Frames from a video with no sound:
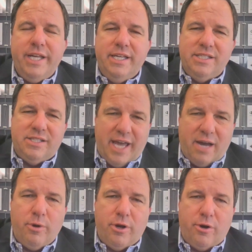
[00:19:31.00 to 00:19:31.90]
is
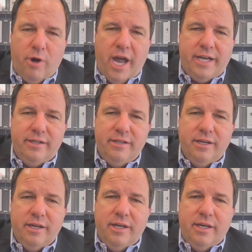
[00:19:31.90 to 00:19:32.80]
that regret?
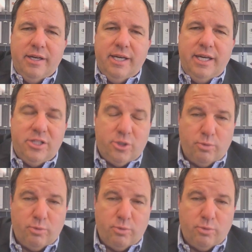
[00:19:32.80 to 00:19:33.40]
It's